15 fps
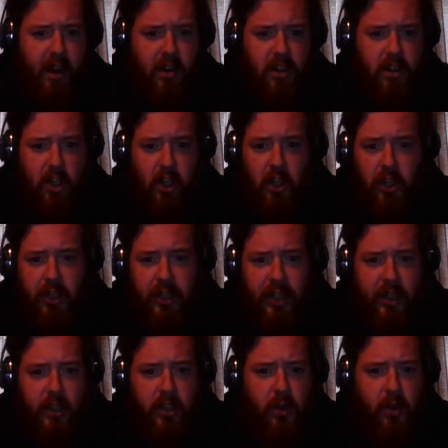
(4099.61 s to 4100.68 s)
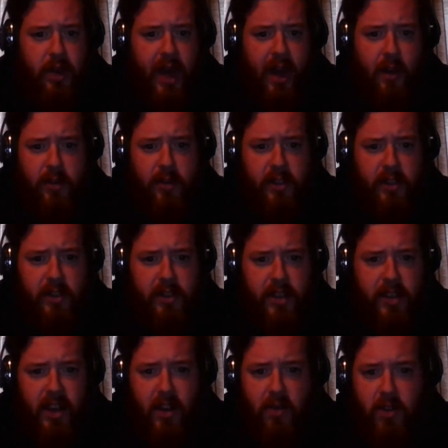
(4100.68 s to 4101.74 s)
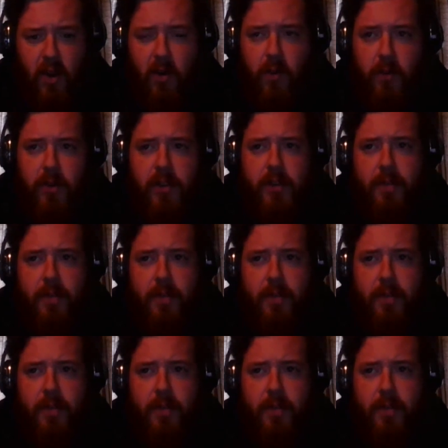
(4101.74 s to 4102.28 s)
early 2000s, and you don't